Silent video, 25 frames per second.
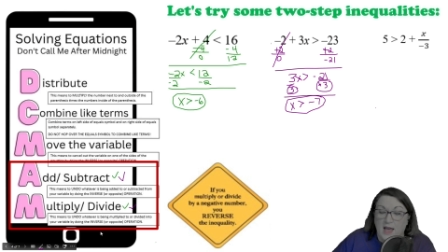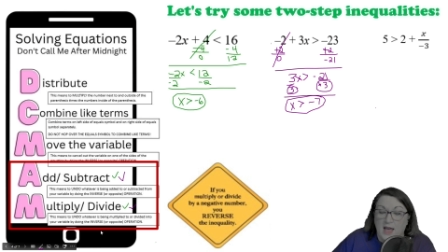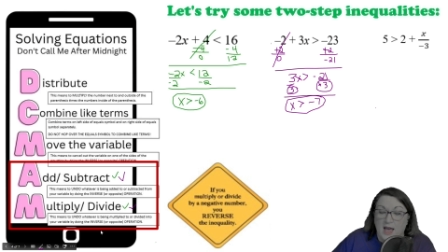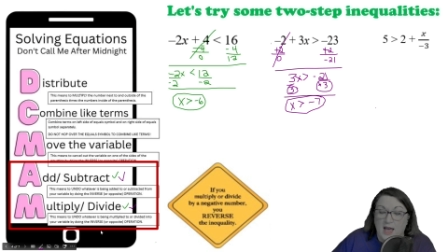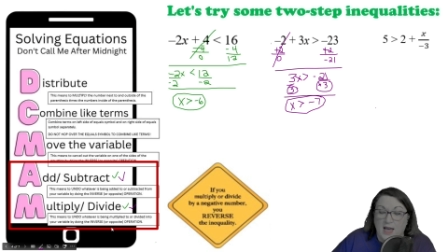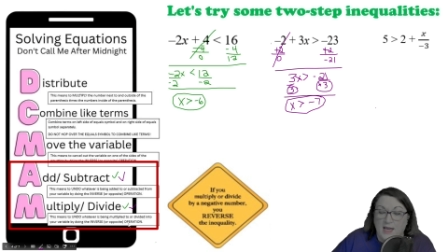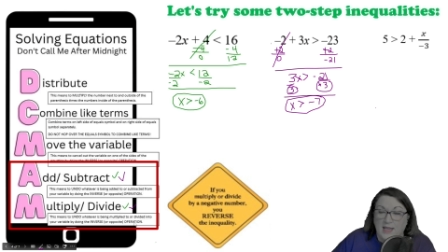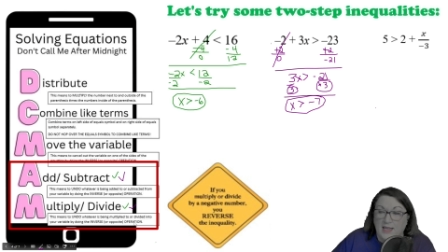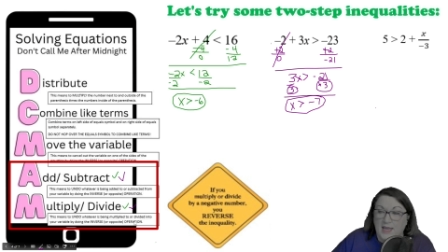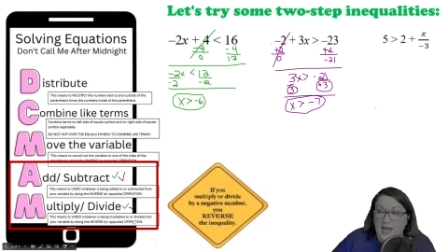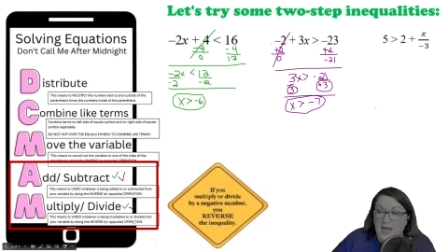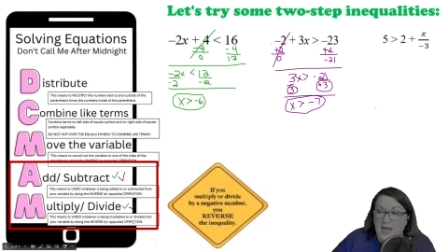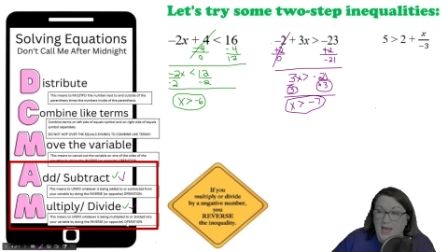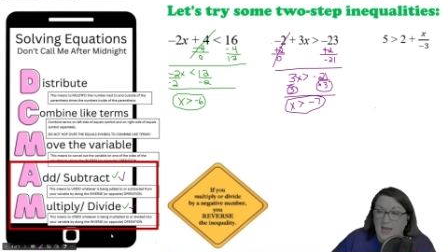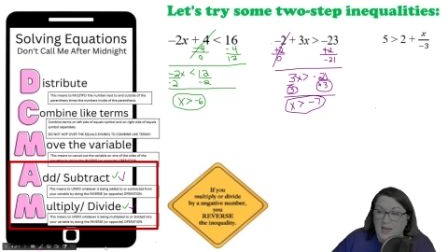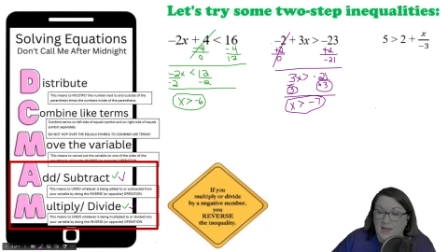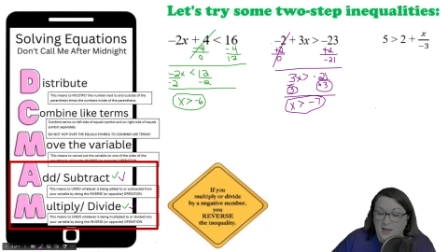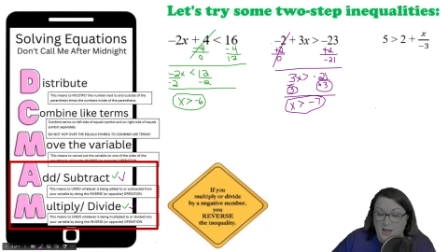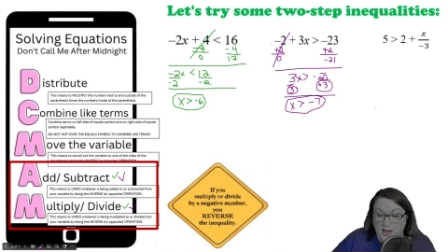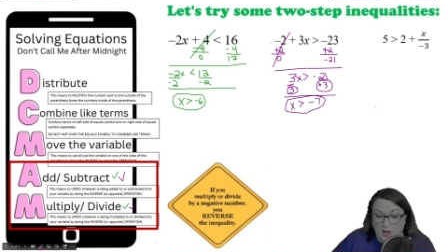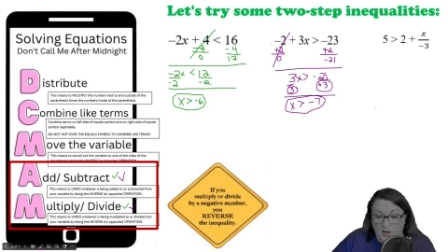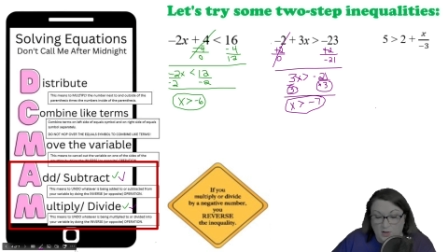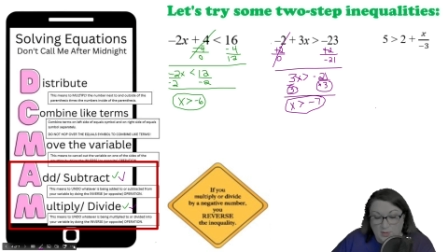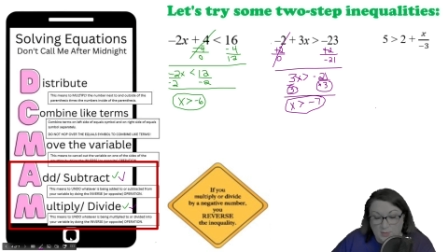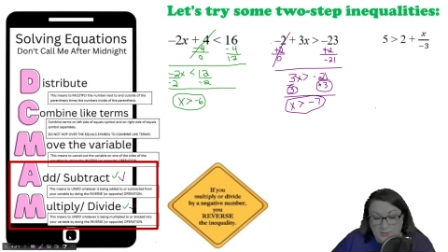
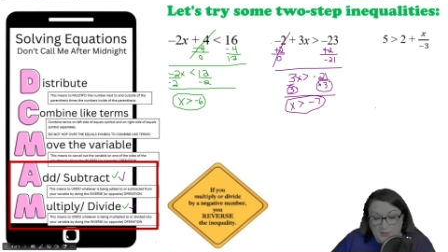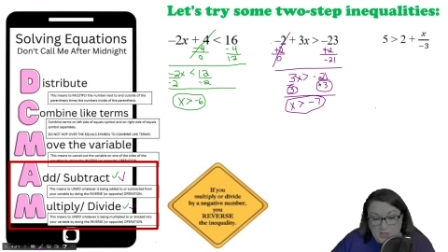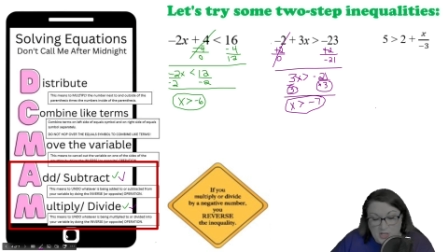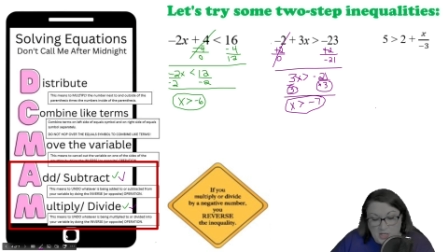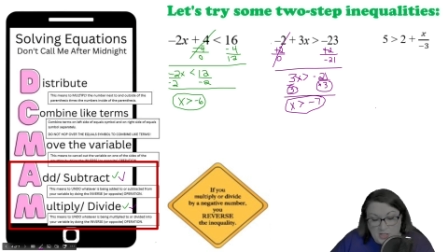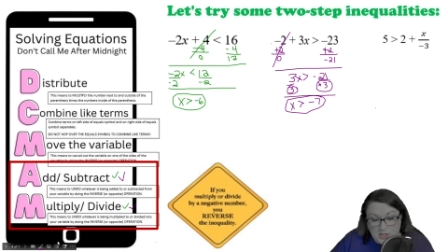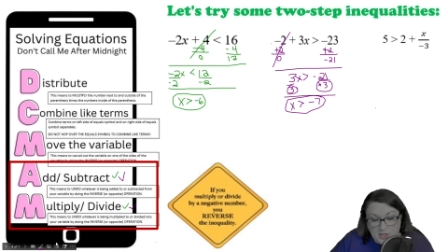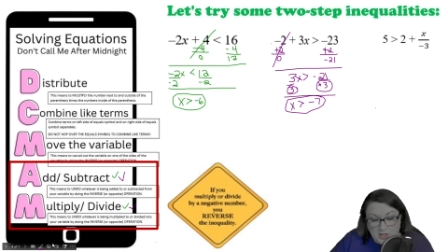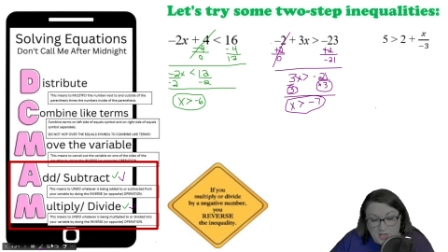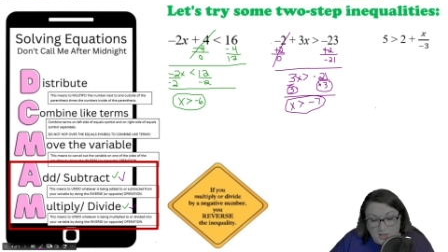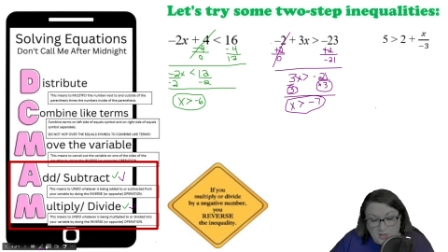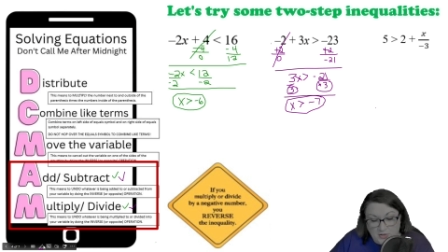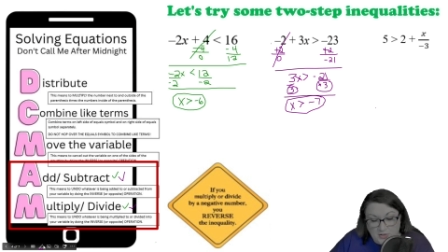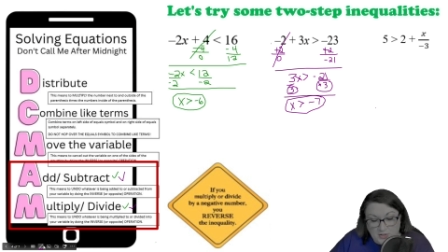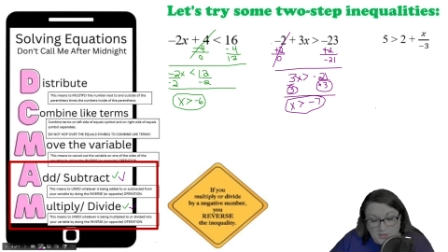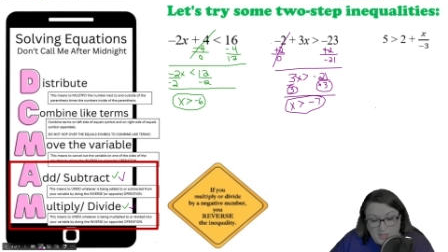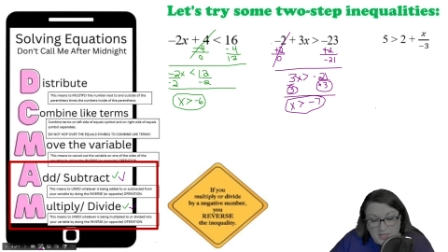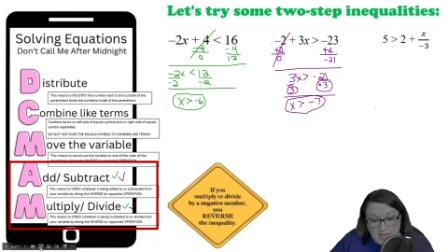Again, let me change colors